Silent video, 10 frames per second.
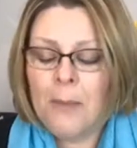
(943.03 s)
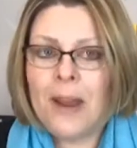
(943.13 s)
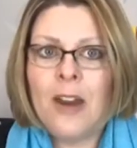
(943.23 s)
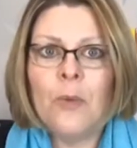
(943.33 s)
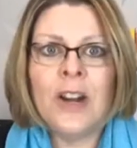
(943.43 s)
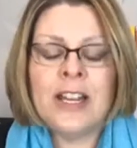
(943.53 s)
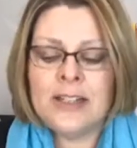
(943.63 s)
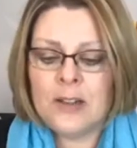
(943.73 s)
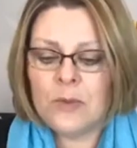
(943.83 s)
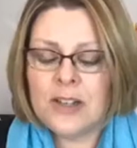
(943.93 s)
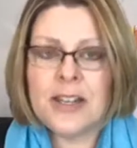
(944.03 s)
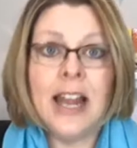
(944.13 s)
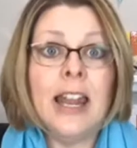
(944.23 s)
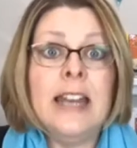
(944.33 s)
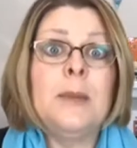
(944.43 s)
But what I did was,
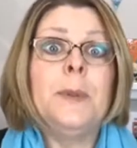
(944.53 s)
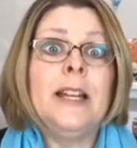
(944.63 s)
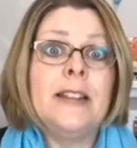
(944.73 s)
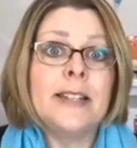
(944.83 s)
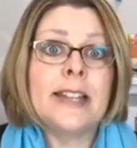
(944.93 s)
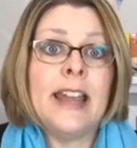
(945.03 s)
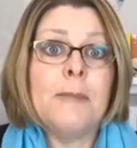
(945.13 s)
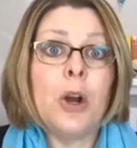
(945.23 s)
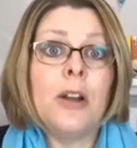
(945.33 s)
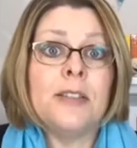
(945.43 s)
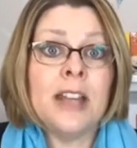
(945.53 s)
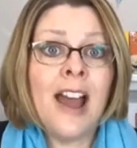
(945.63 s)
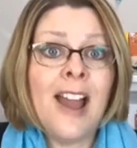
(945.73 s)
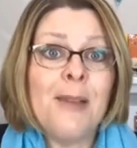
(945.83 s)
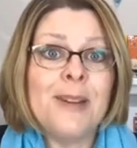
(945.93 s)
I like to play this game all the
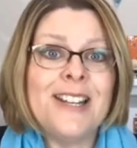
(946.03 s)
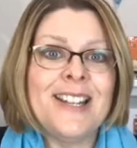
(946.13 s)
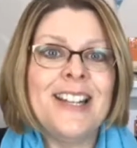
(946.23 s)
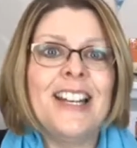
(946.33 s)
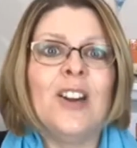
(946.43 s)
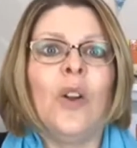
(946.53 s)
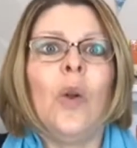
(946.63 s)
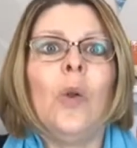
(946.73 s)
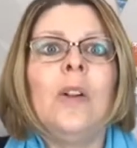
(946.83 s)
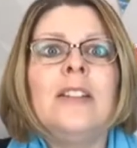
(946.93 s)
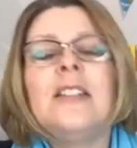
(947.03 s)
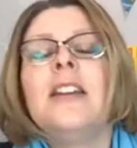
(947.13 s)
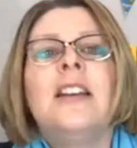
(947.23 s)
time, but it can get old.